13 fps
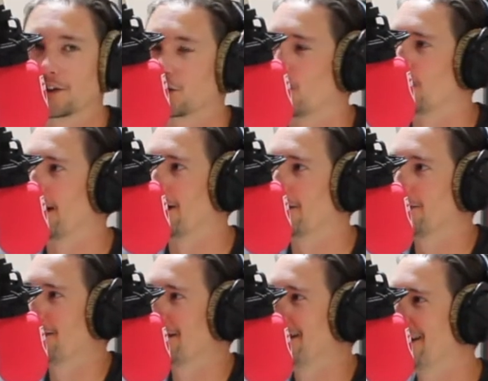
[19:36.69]
gone now.
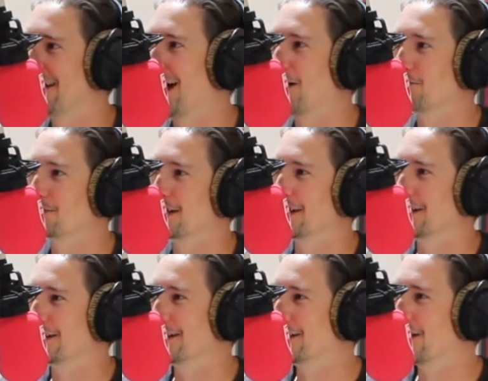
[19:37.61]

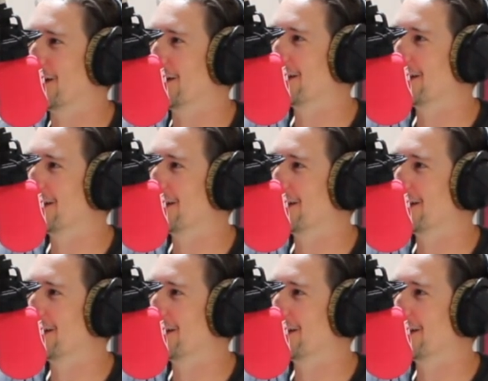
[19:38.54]
Absolutely gone.